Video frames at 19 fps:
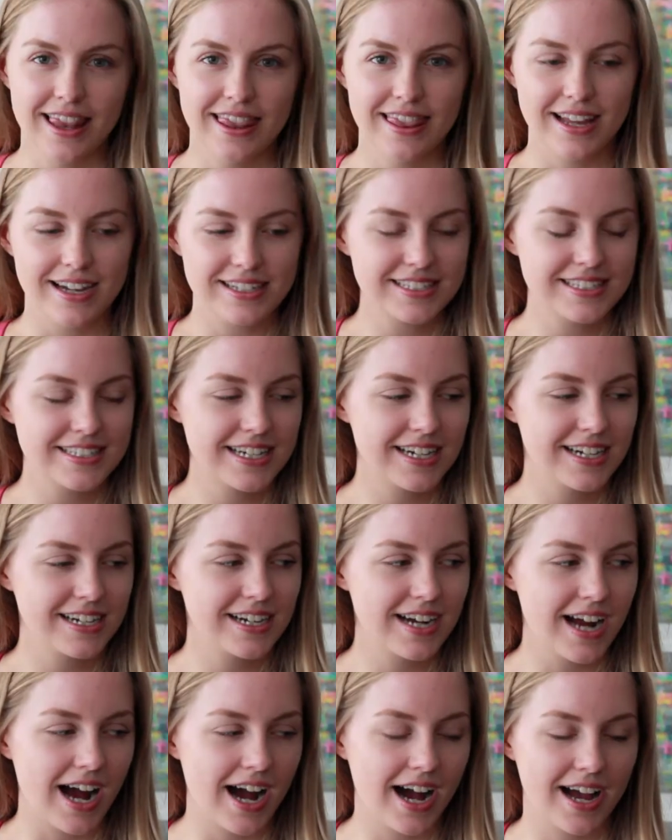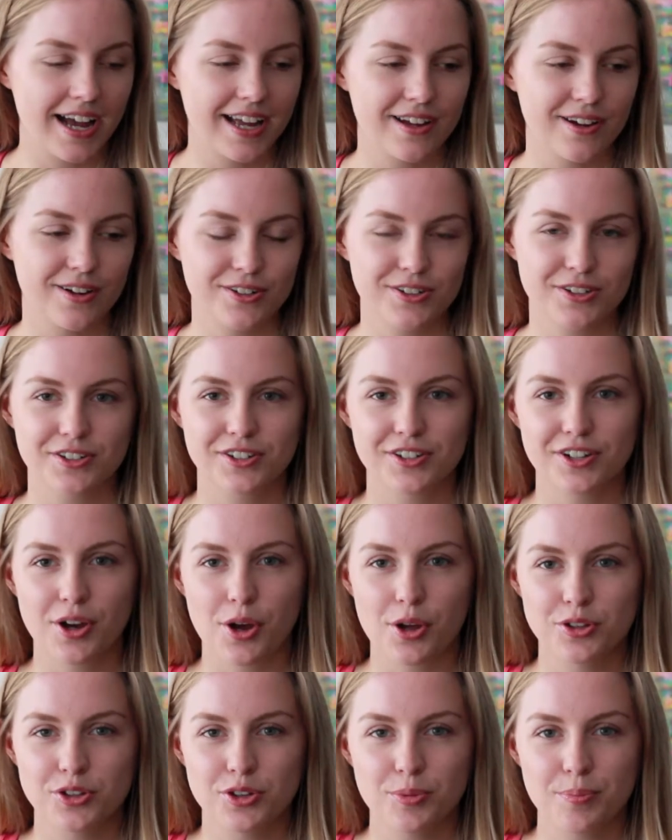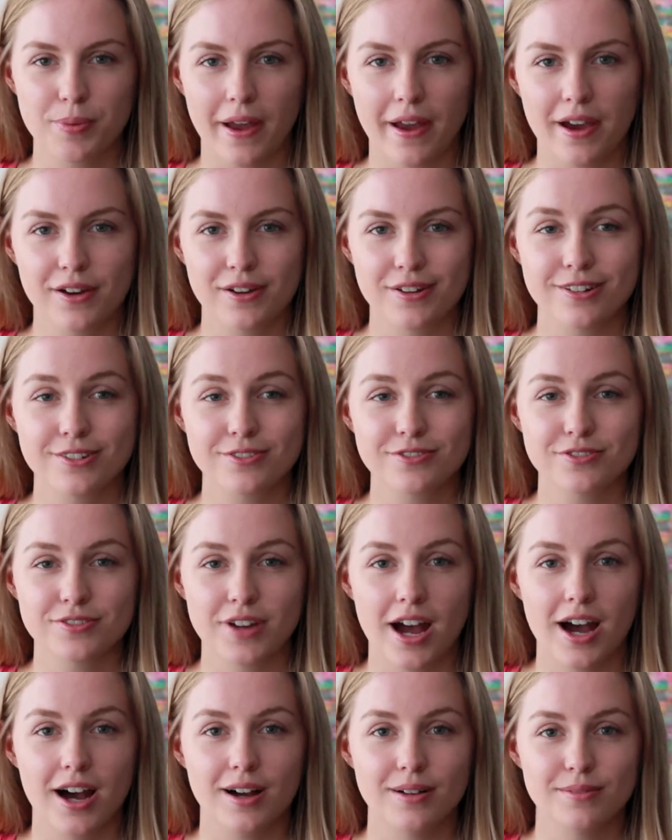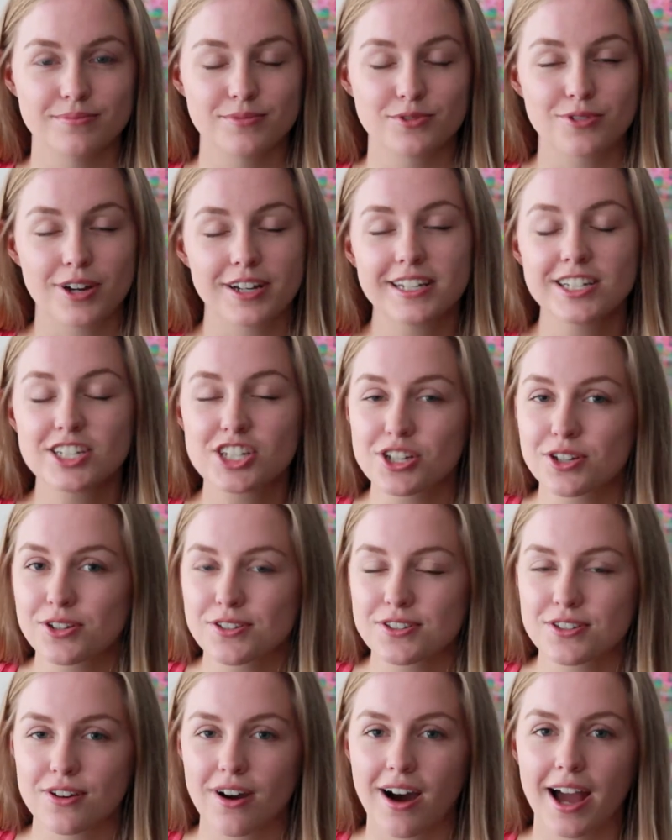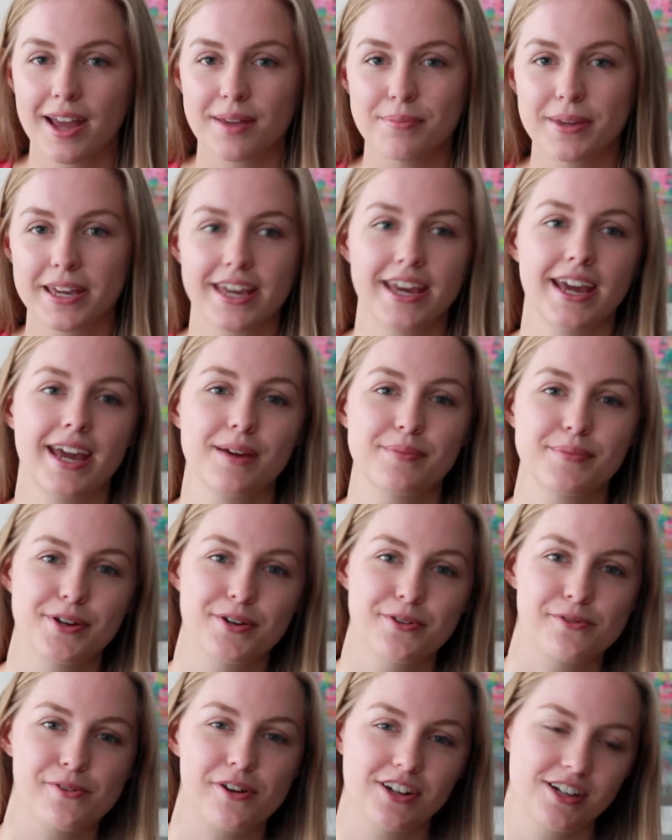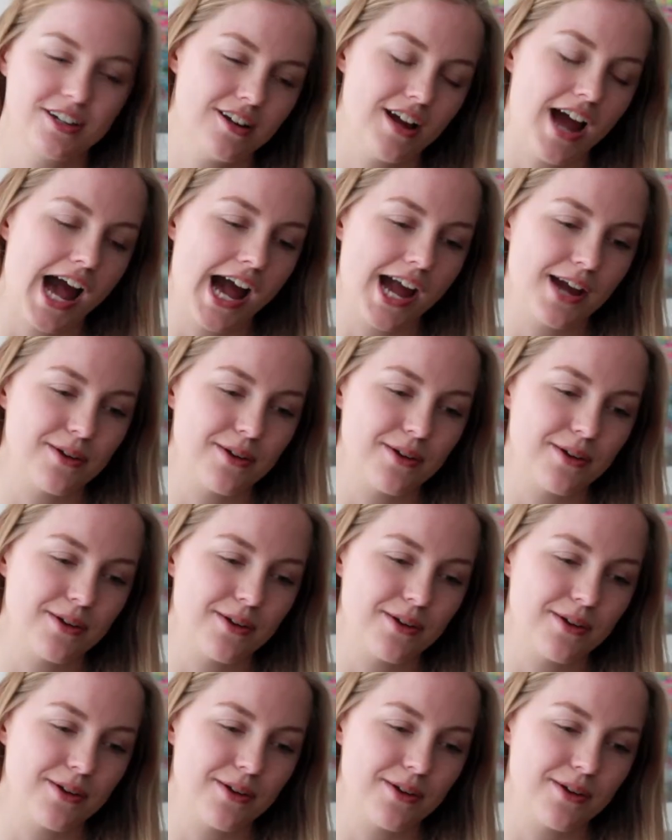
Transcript: Last year I ordered a new pair of running shoes, so I became a runner.